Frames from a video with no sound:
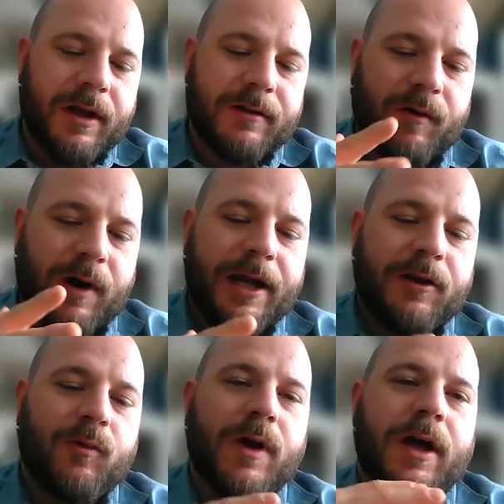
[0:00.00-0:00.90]
try
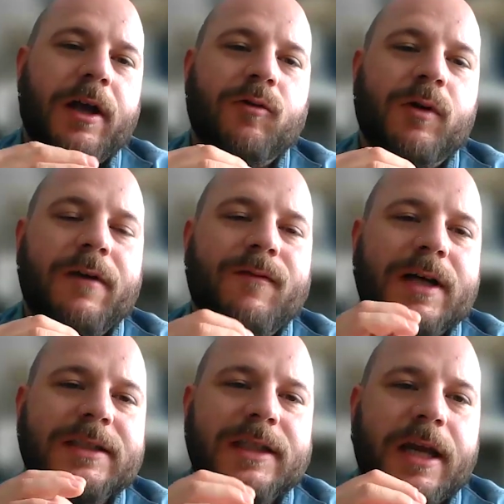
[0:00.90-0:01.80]
to give a
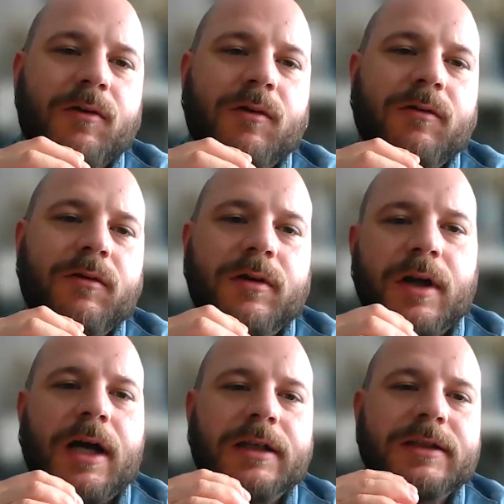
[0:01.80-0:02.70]

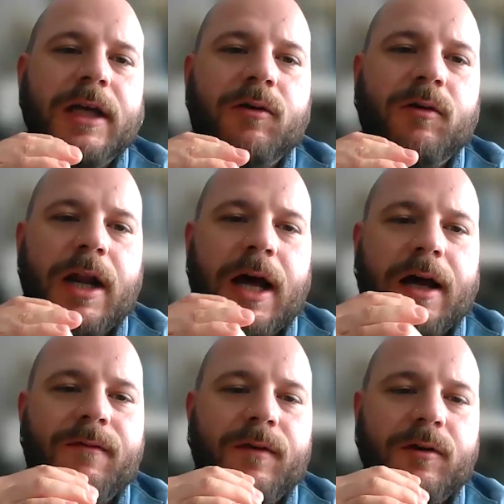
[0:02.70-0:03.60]
second
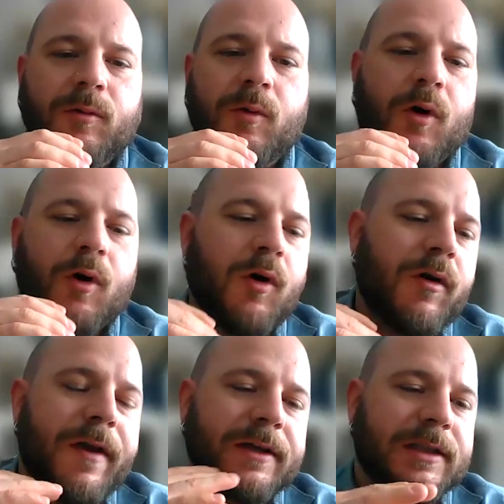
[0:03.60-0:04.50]
life to all
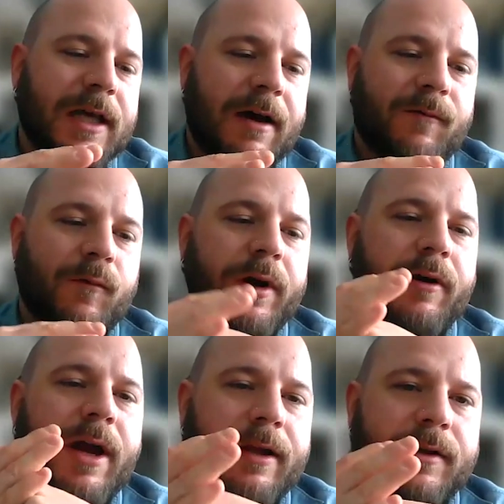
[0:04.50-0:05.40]
the stuff we
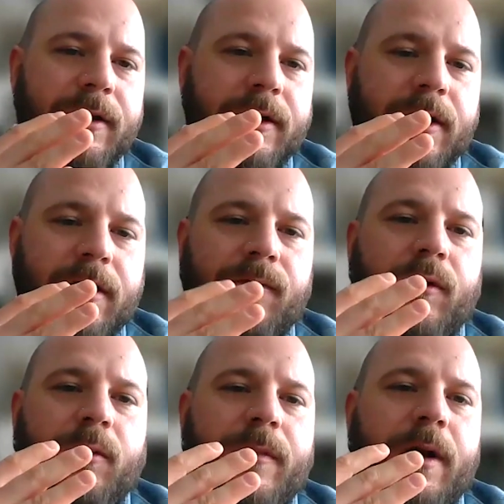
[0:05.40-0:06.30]
get
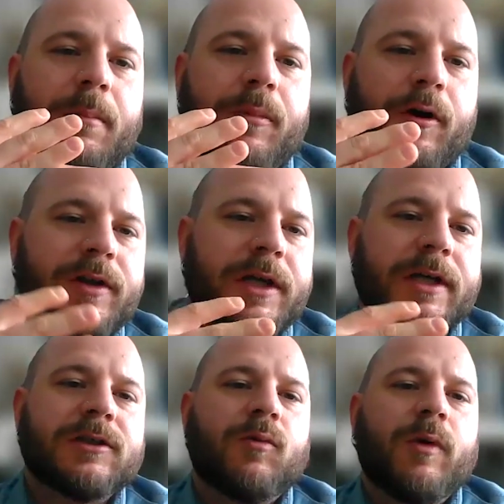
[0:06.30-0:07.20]
from the
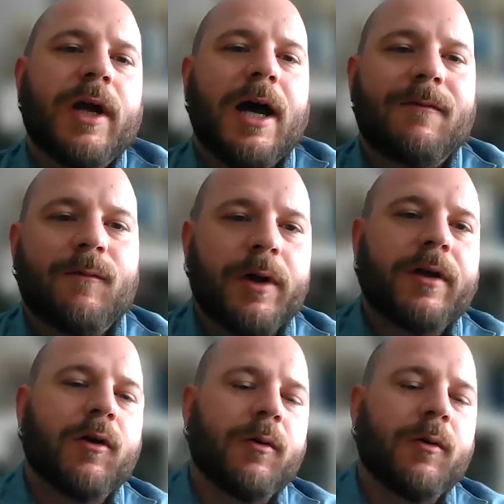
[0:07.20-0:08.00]
projects we have with